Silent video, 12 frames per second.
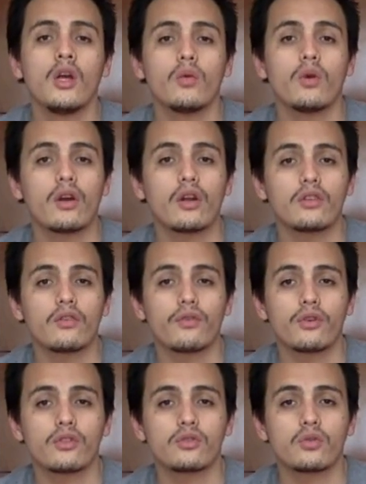We're not the
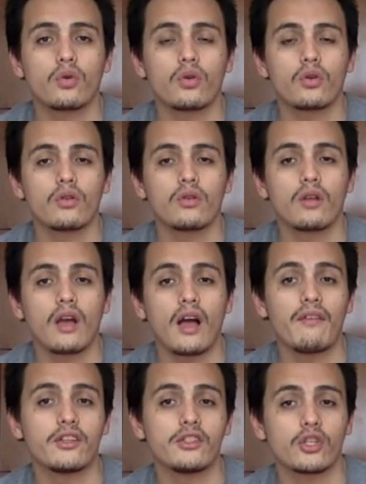first to
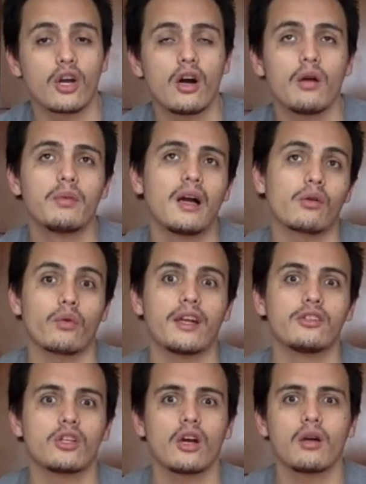have a job, a
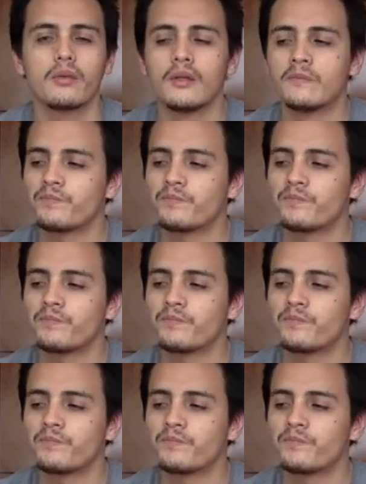great job.